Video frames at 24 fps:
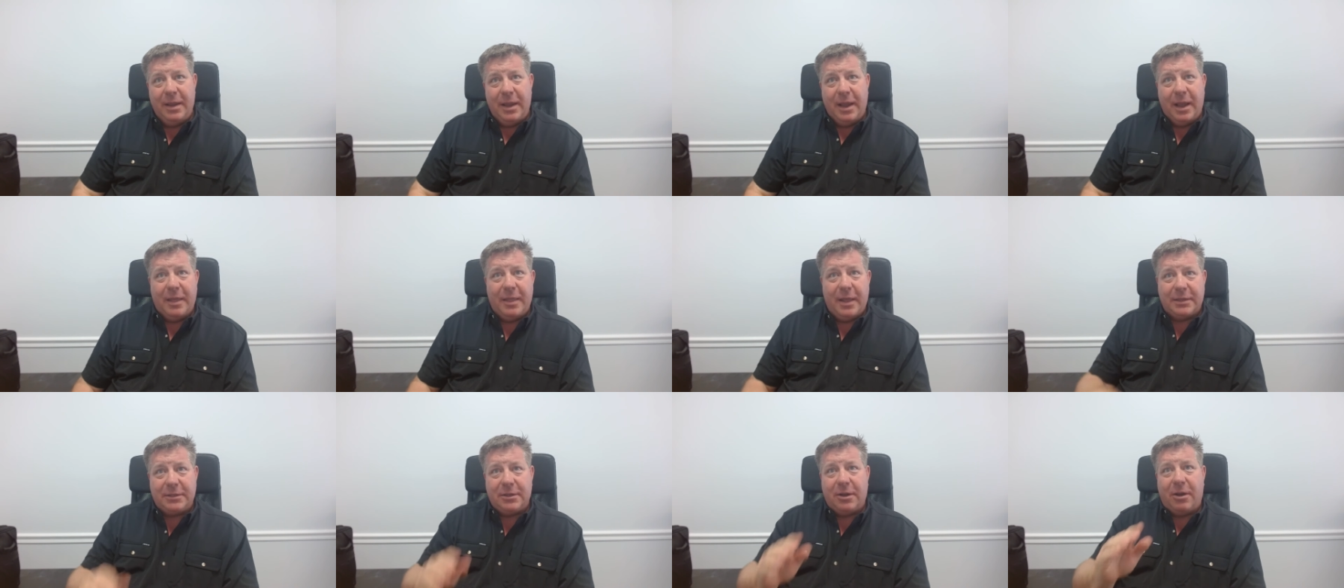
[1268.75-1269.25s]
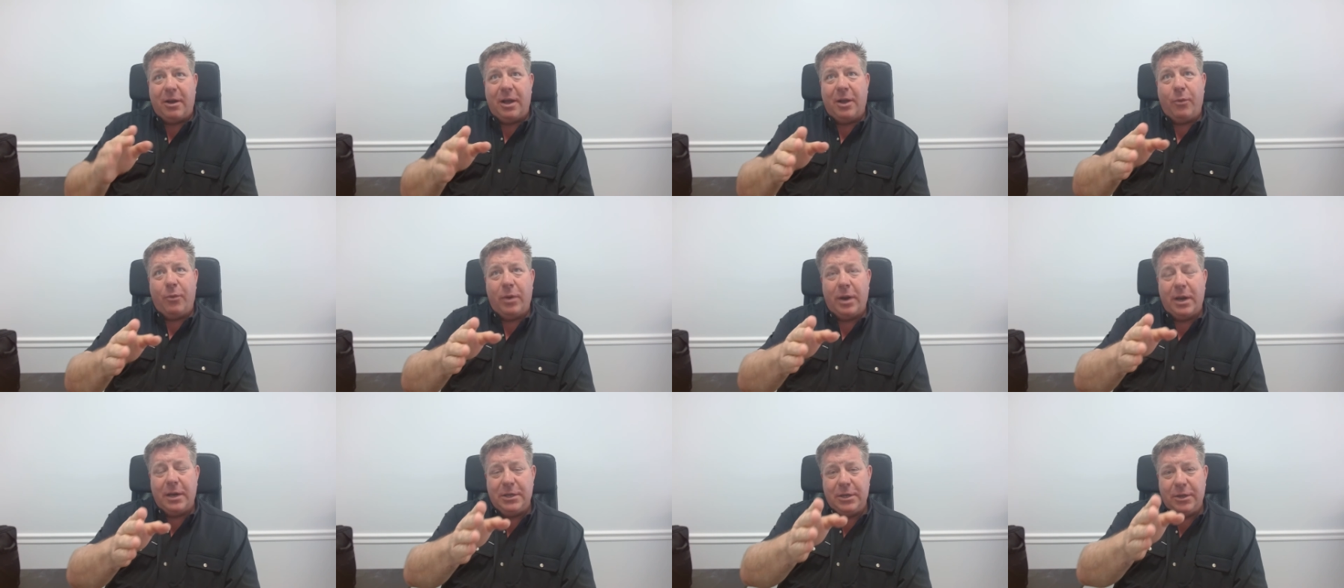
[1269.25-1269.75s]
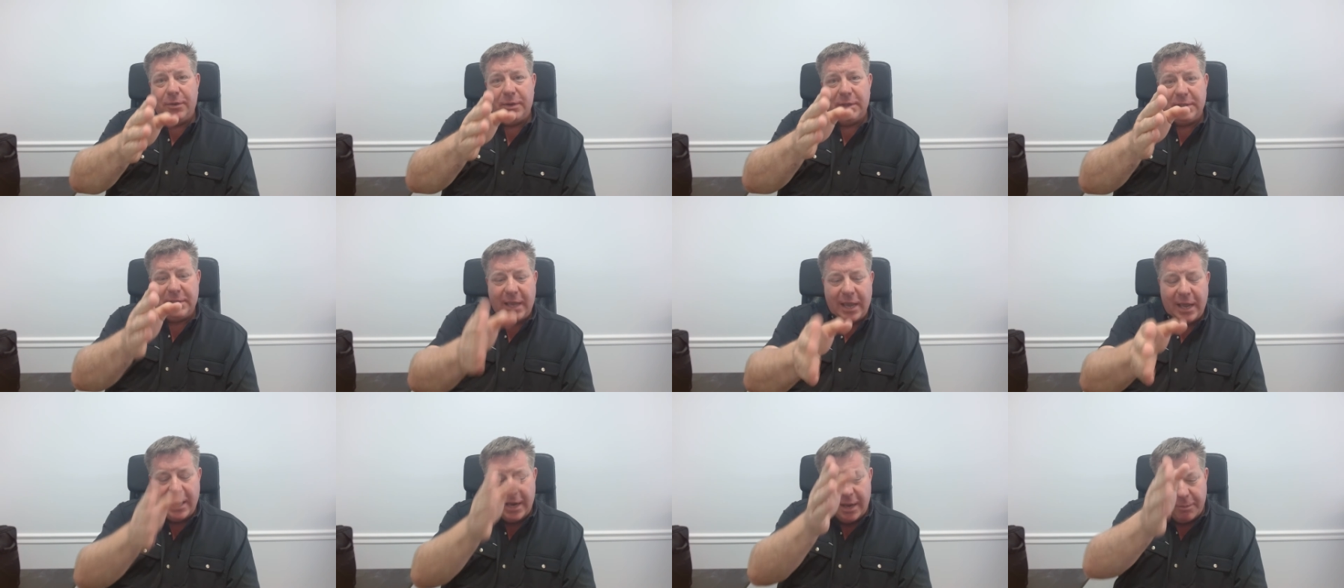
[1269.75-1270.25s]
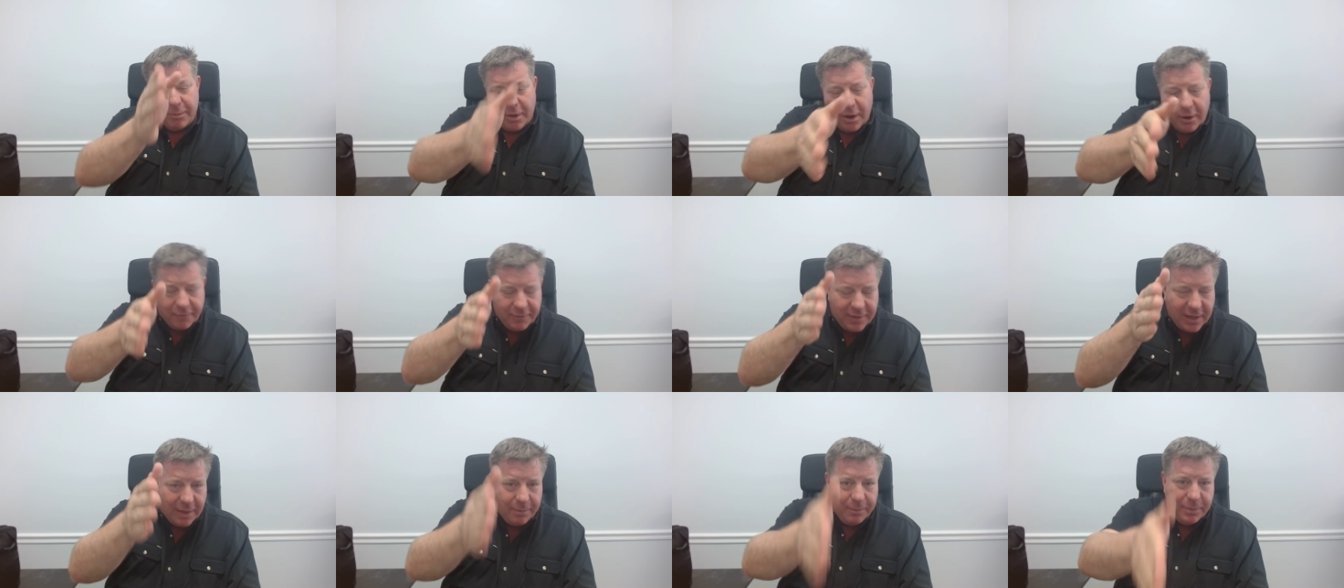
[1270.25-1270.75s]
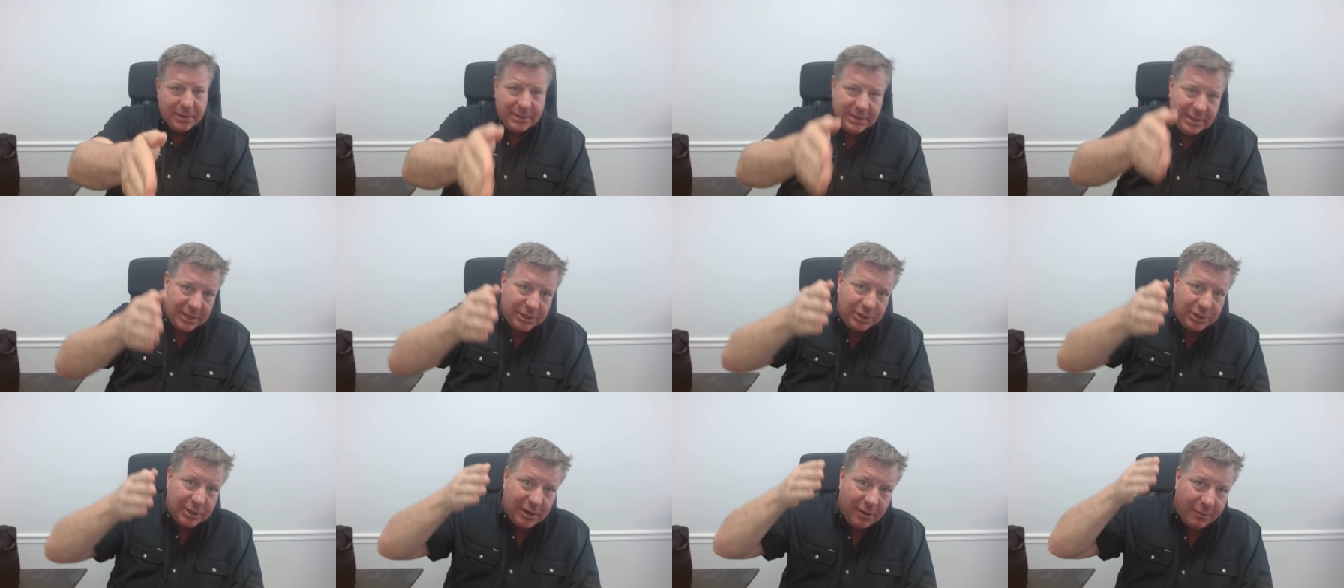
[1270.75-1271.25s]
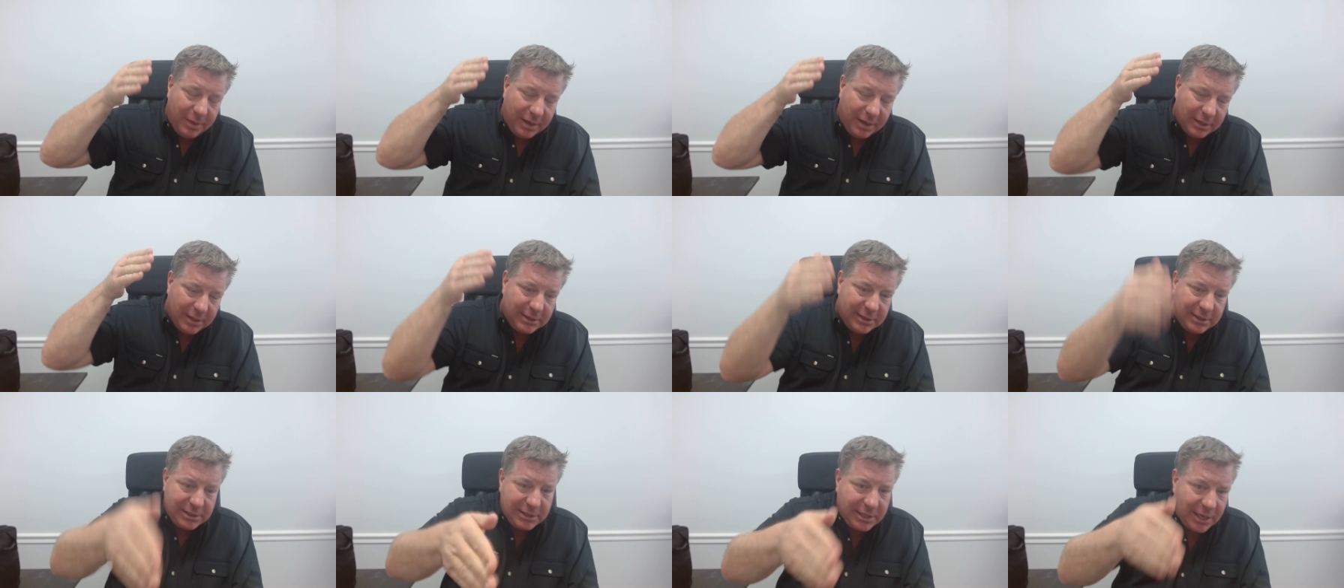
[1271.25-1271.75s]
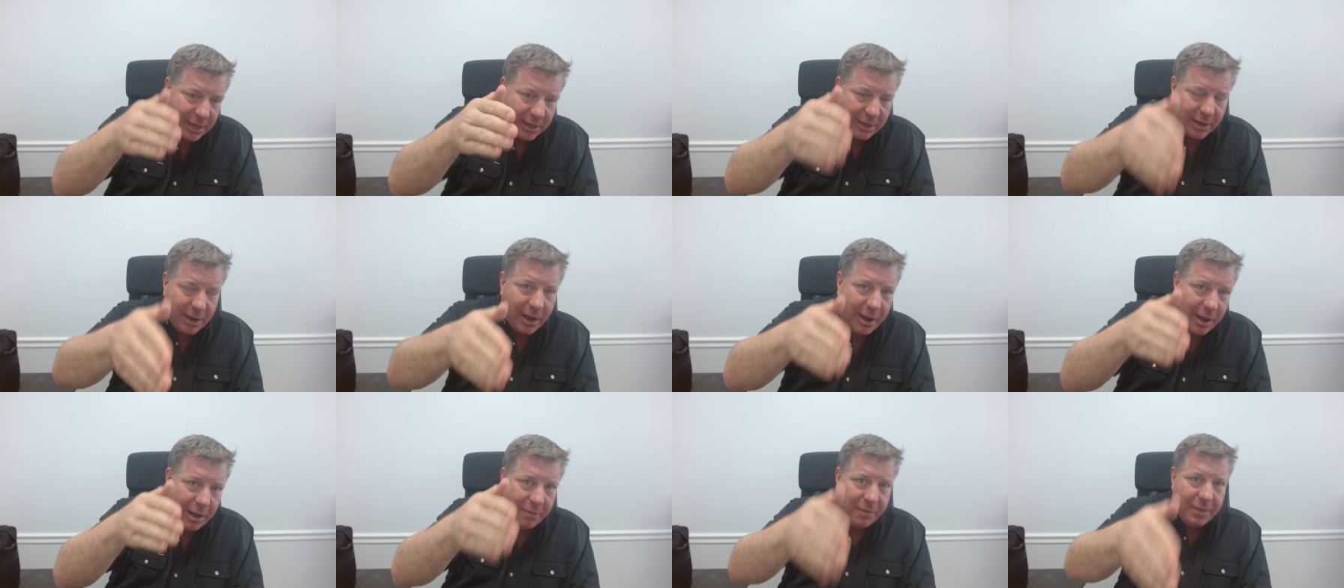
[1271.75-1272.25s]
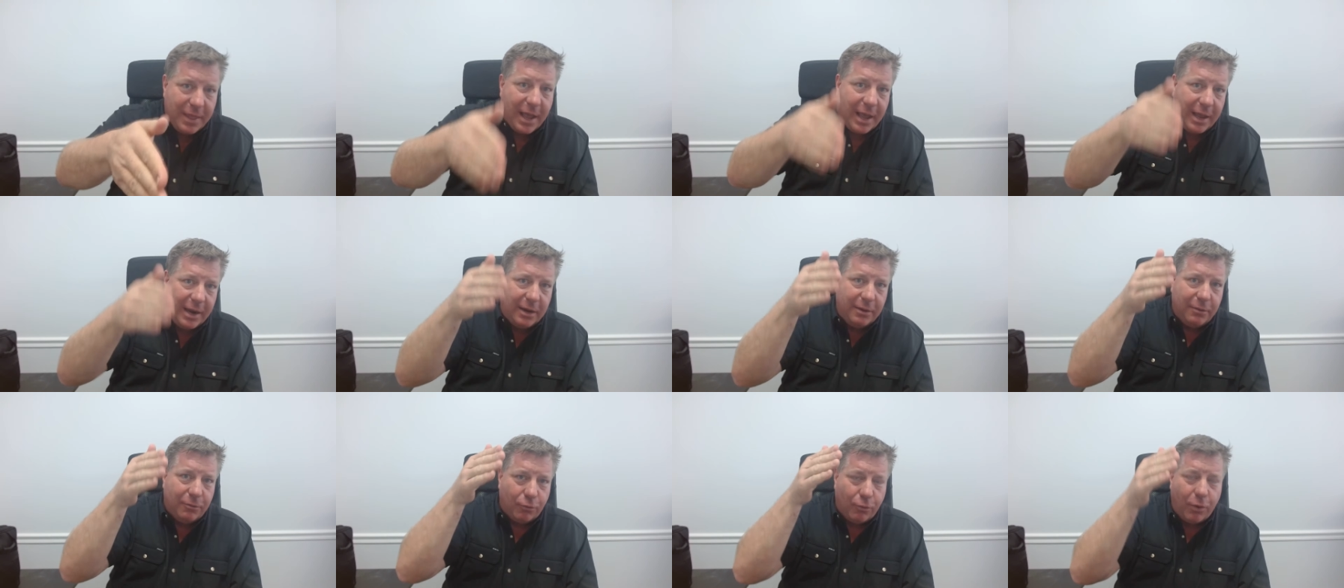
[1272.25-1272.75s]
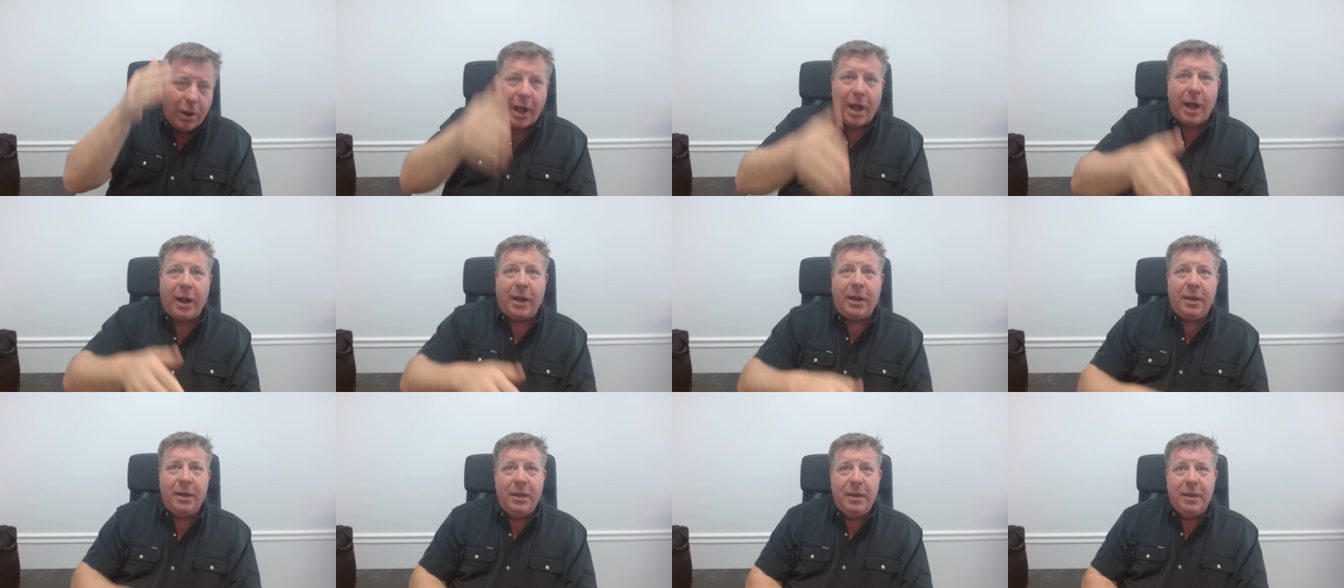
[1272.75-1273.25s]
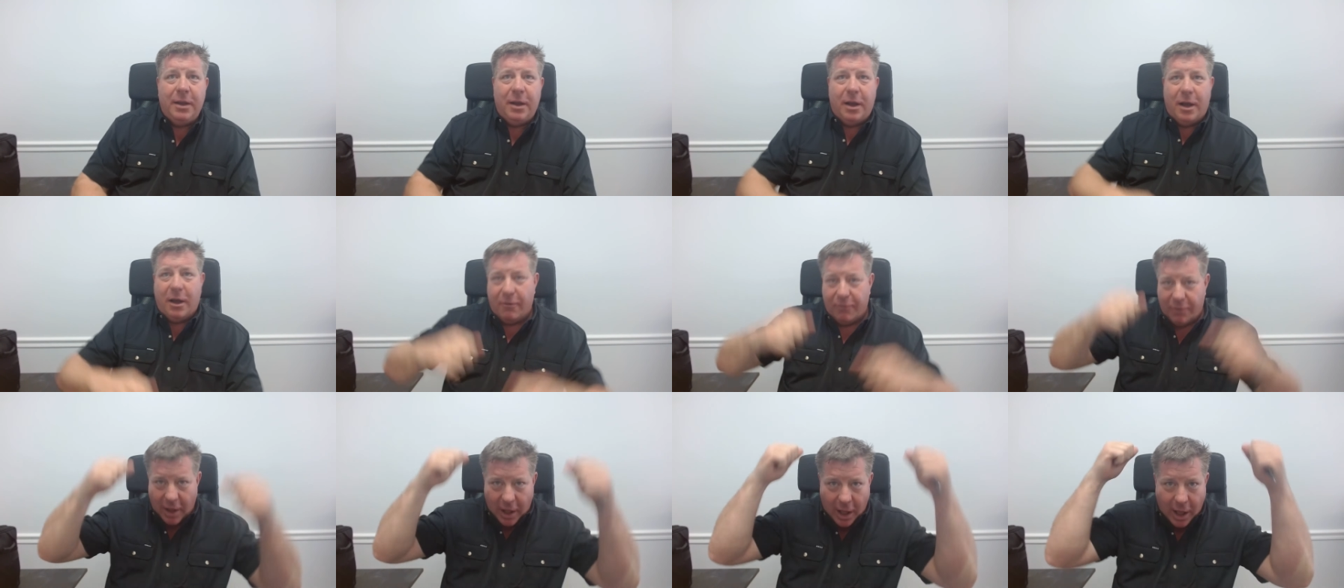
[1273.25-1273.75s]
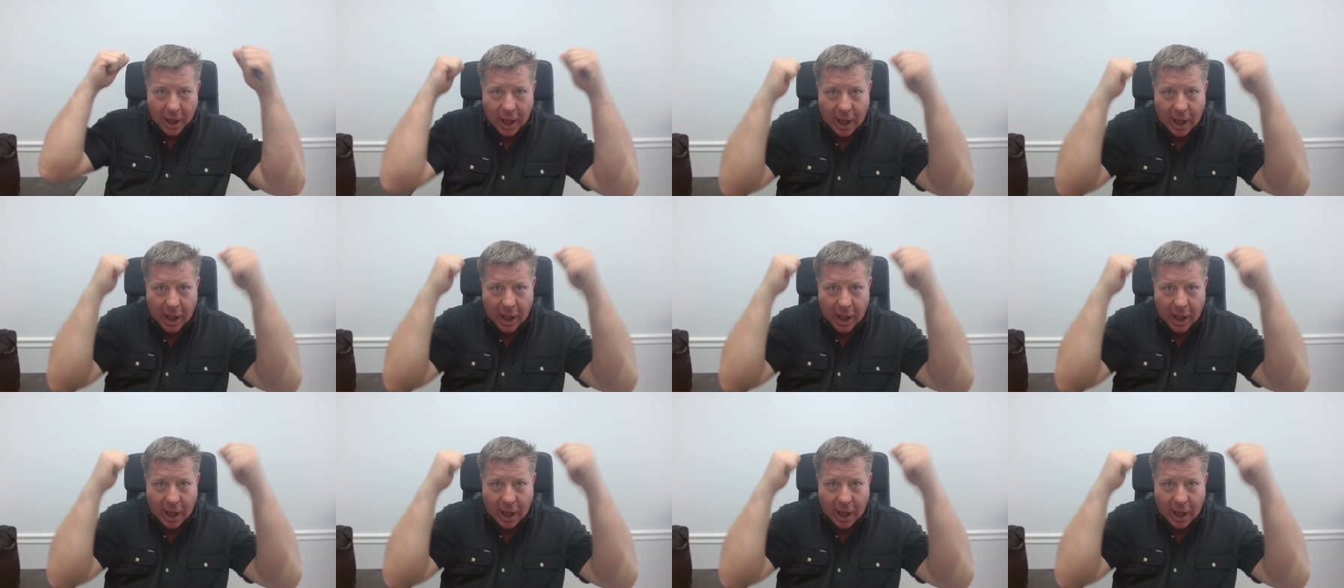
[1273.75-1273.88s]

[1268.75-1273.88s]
And that's all I want to do is get him off that position of being stuck on that rock of,